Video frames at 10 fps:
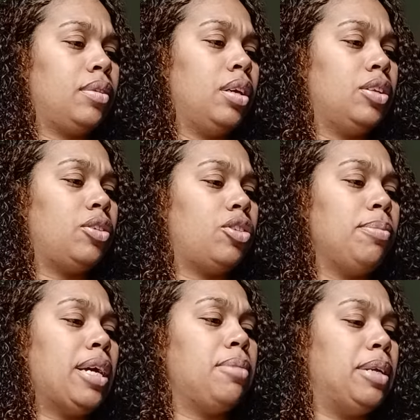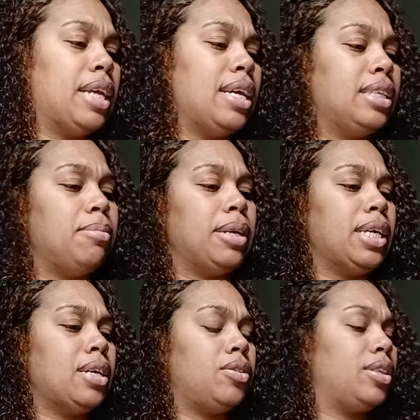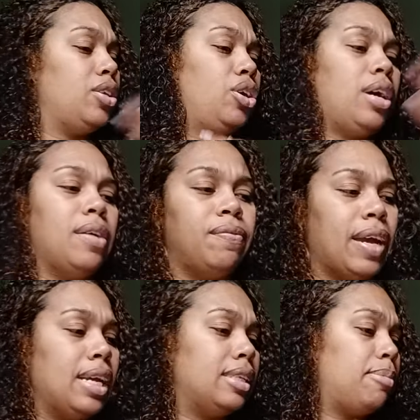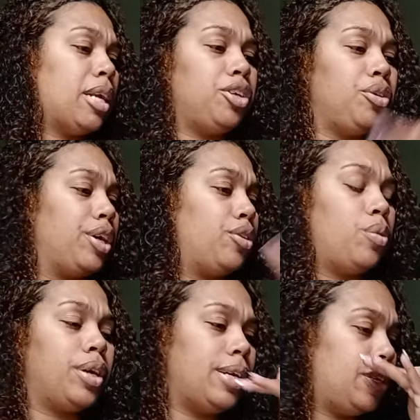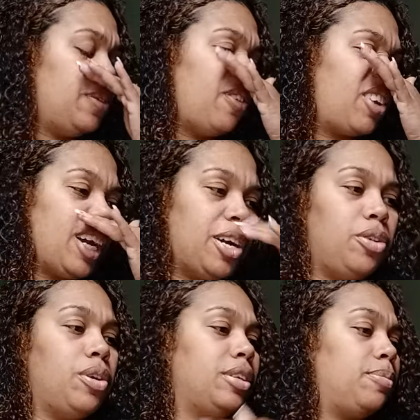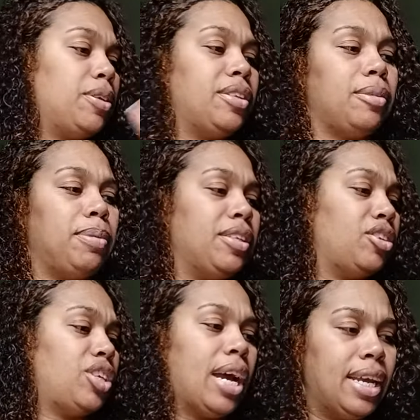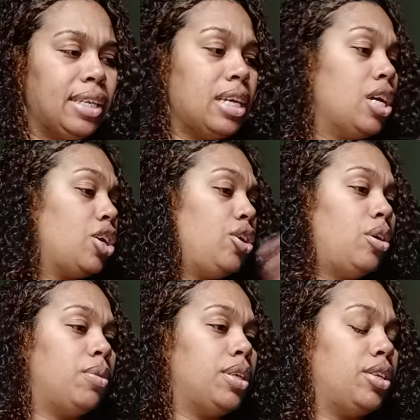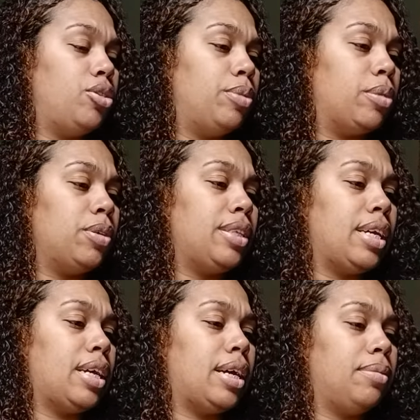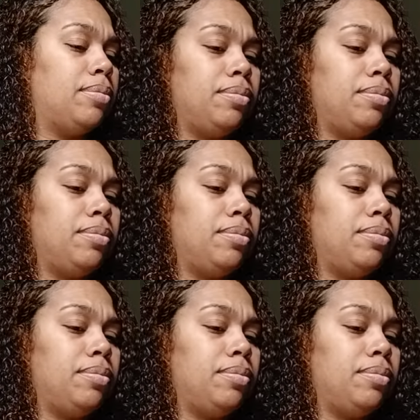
So somebody could be dating somebody else. You're unfazed about it. You're ignoring it. You don't care. You know this person's a piece of shite. You don't want nothing to do with them. What's date night?